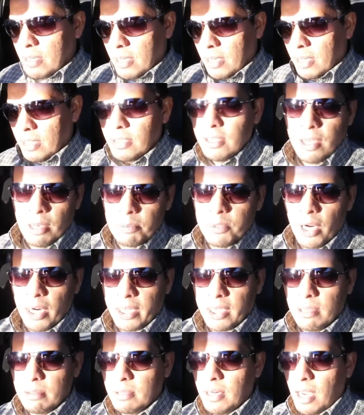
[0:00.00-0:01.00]
I'm
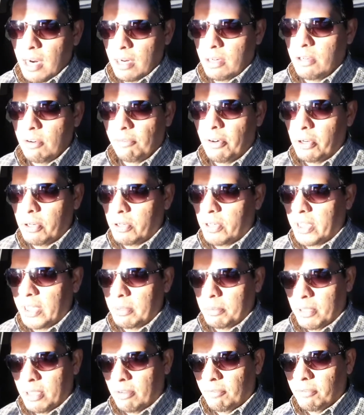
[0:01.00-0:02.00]
talking not on your phone or
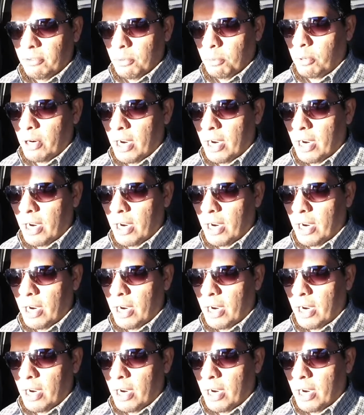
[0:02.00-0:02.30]
anything, but on a